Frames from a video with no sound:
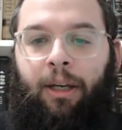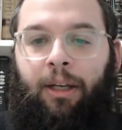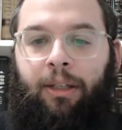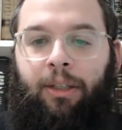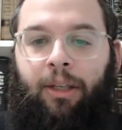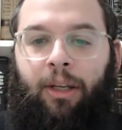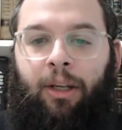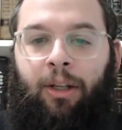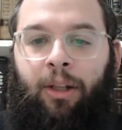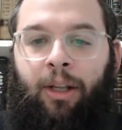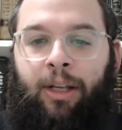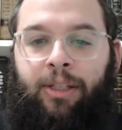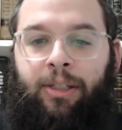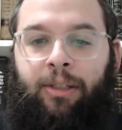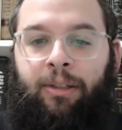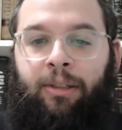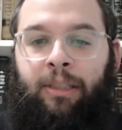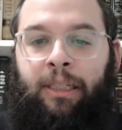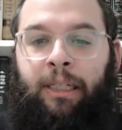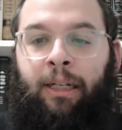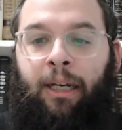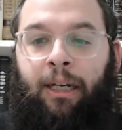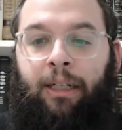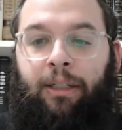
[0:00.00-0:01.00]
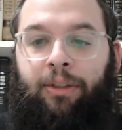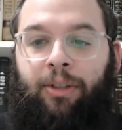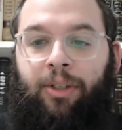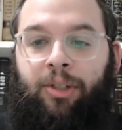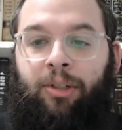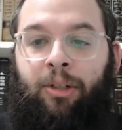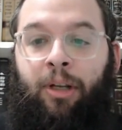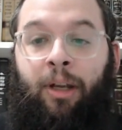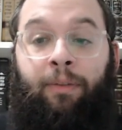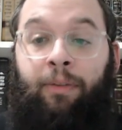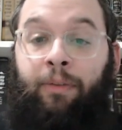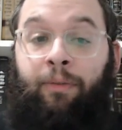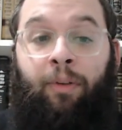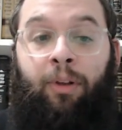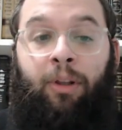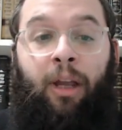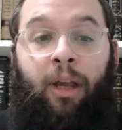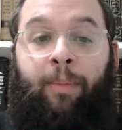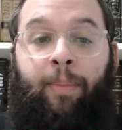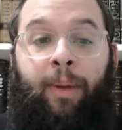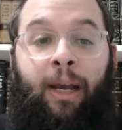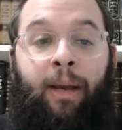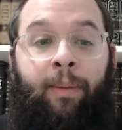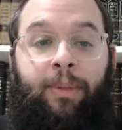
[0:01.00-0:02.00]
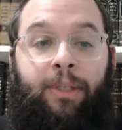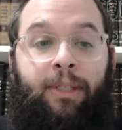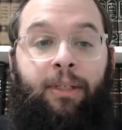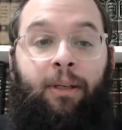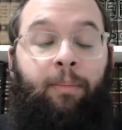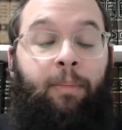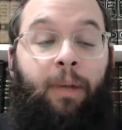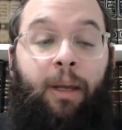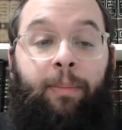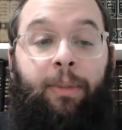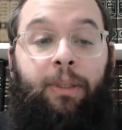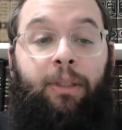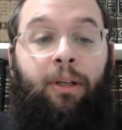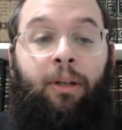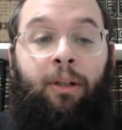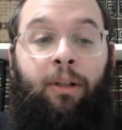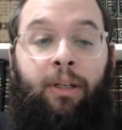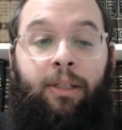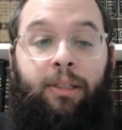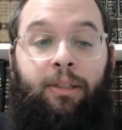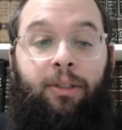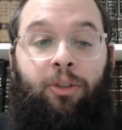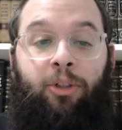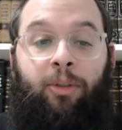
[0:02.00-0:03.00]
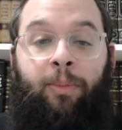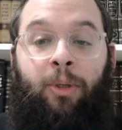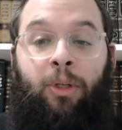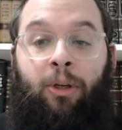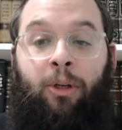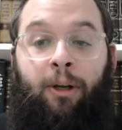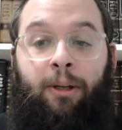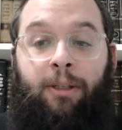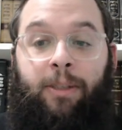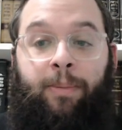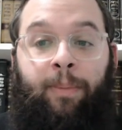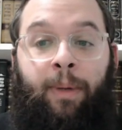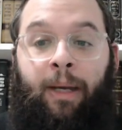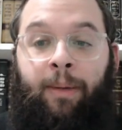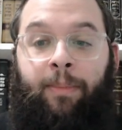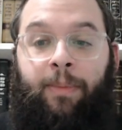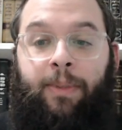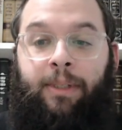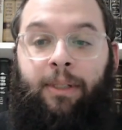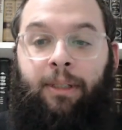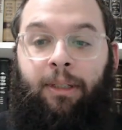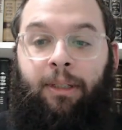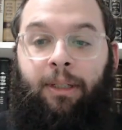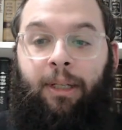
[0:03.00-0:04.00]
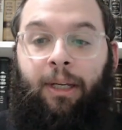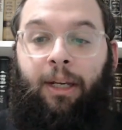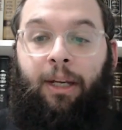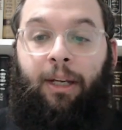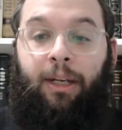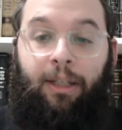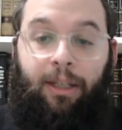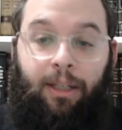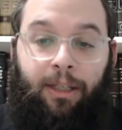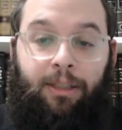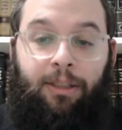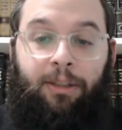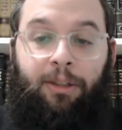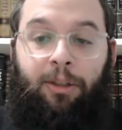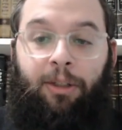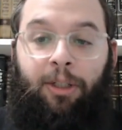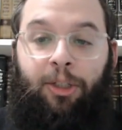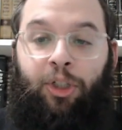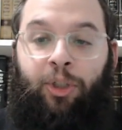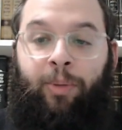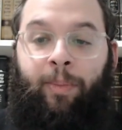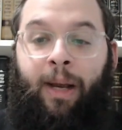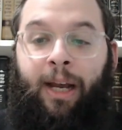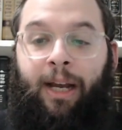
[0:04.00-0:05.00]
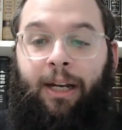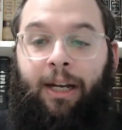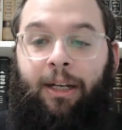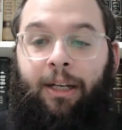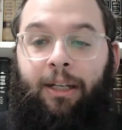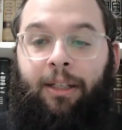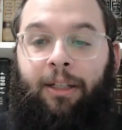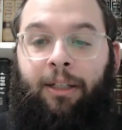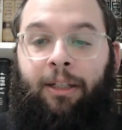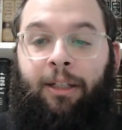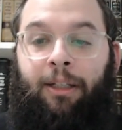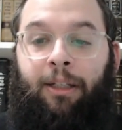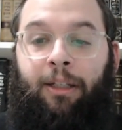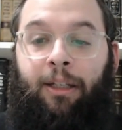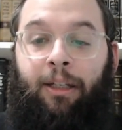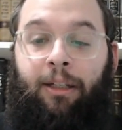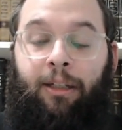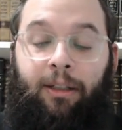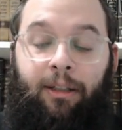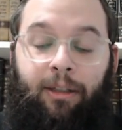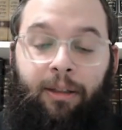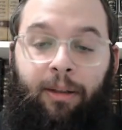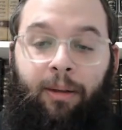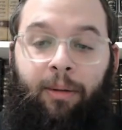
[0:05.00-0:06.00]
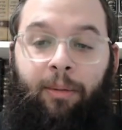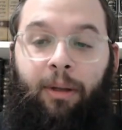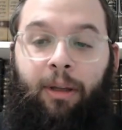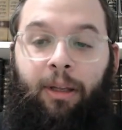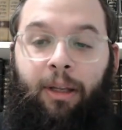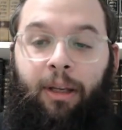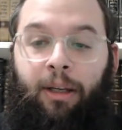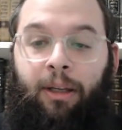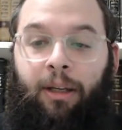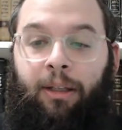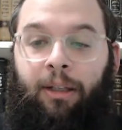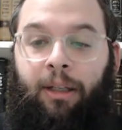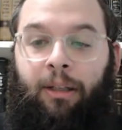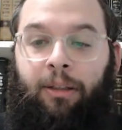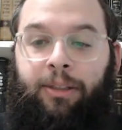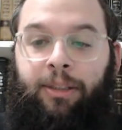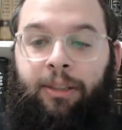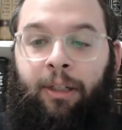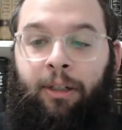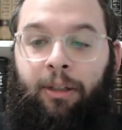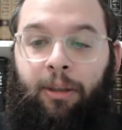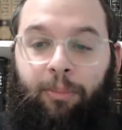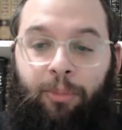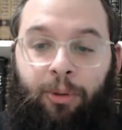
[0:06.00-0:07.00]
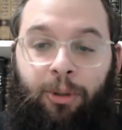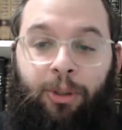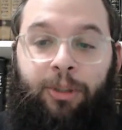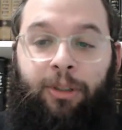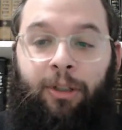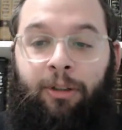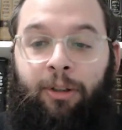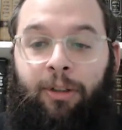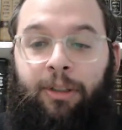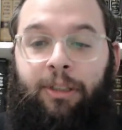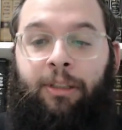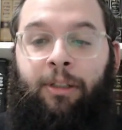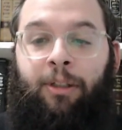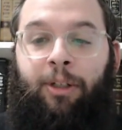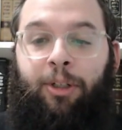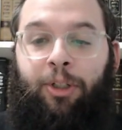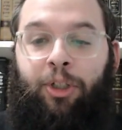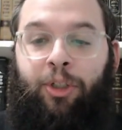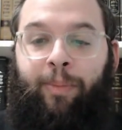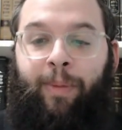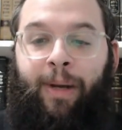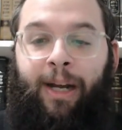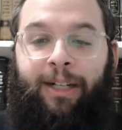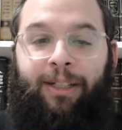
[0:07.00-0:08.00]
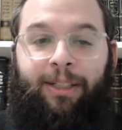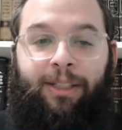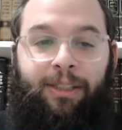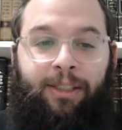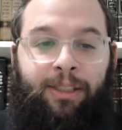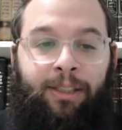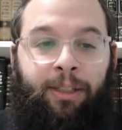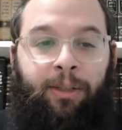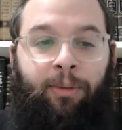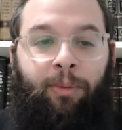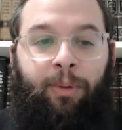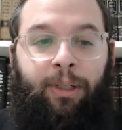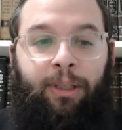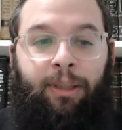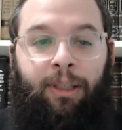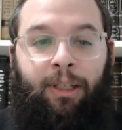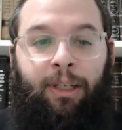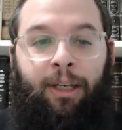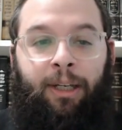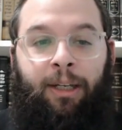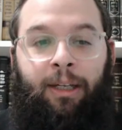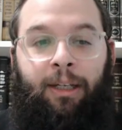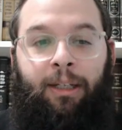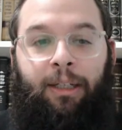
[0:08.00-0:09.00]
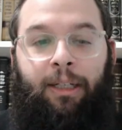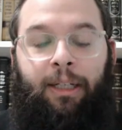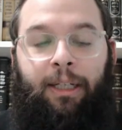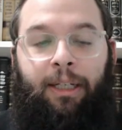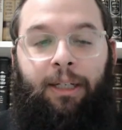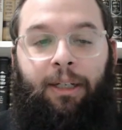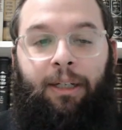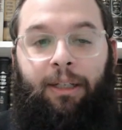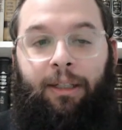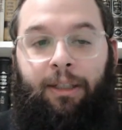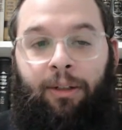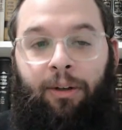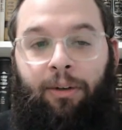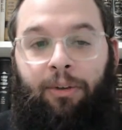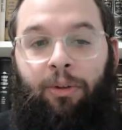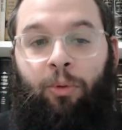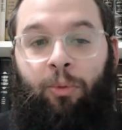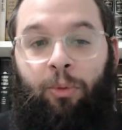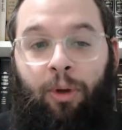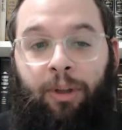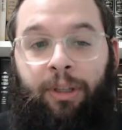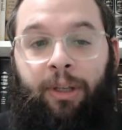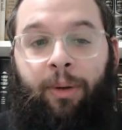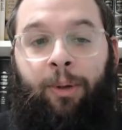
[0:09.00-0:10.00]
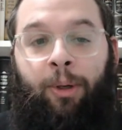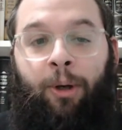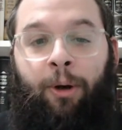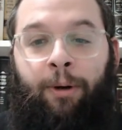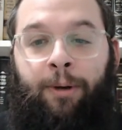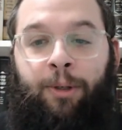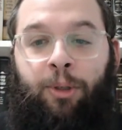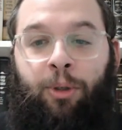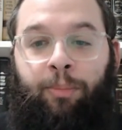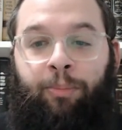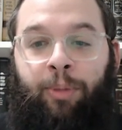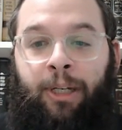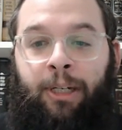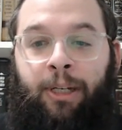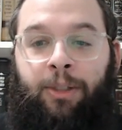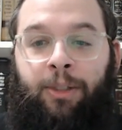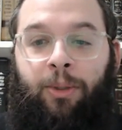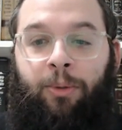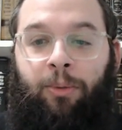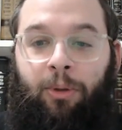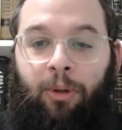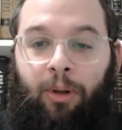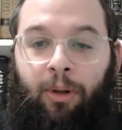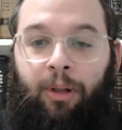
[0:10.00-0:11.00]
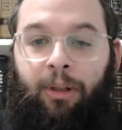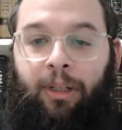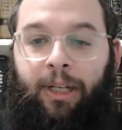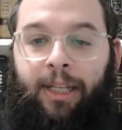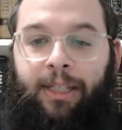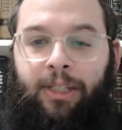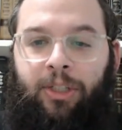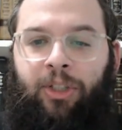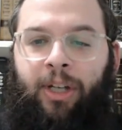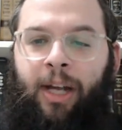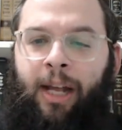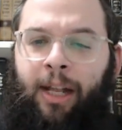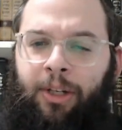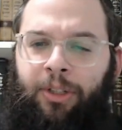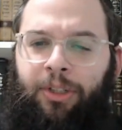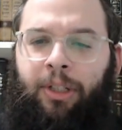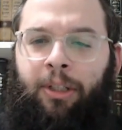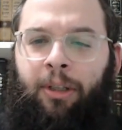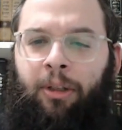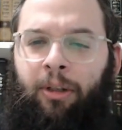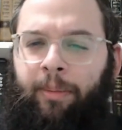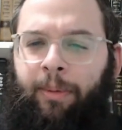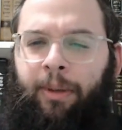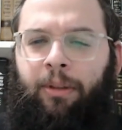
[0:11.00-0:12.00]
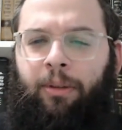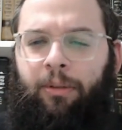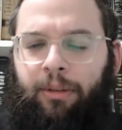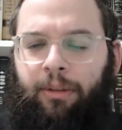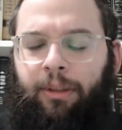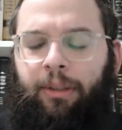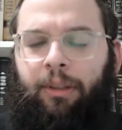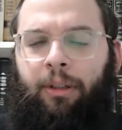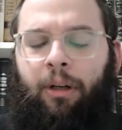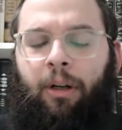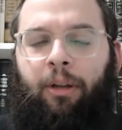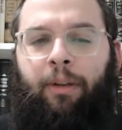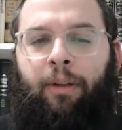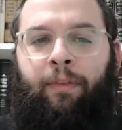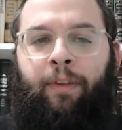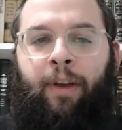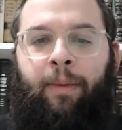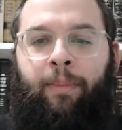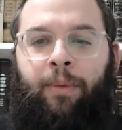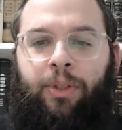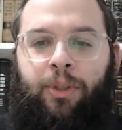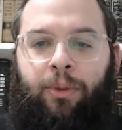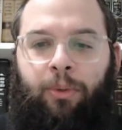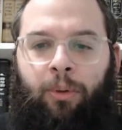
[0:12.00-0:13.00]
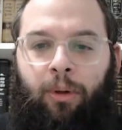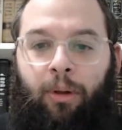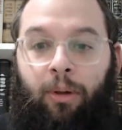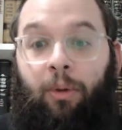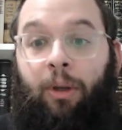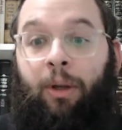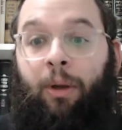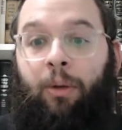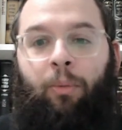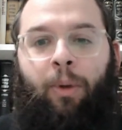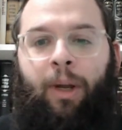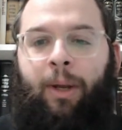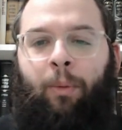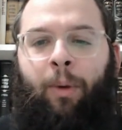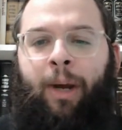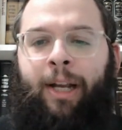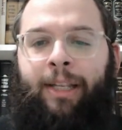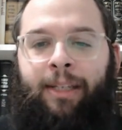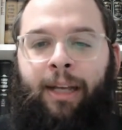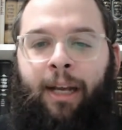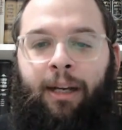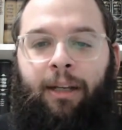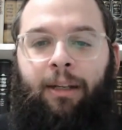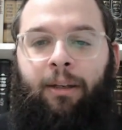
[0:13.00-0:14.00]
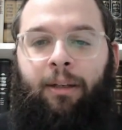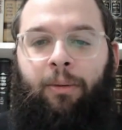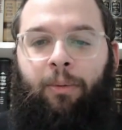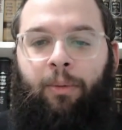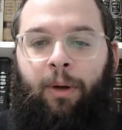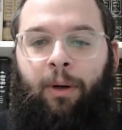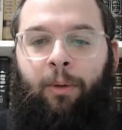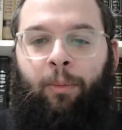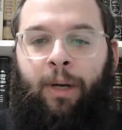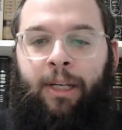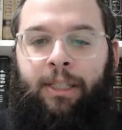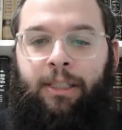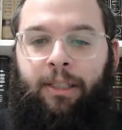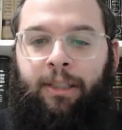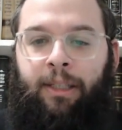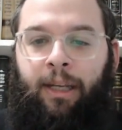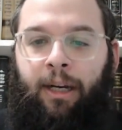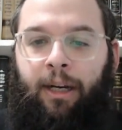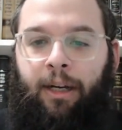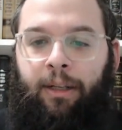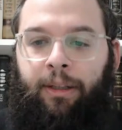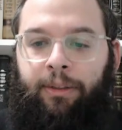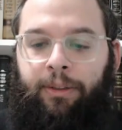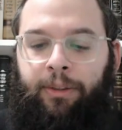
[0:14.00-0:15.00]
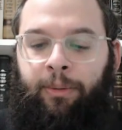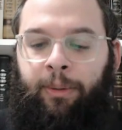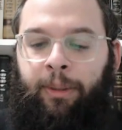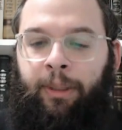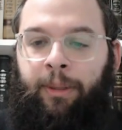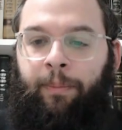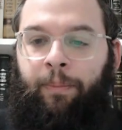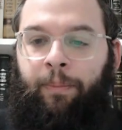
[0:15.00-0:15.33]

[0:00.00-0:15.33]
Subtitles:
tchilasin is connected to sayfen v'lei be'emtza? Maybe tchilasin should be notes be'emtza. It's a little geschmack, I'll say in a personal, it's a little geschmack to see when the rule that we always repeat as a rule gets challenged a little bit. It's, the famous rule, why taka? Why is it taka this way?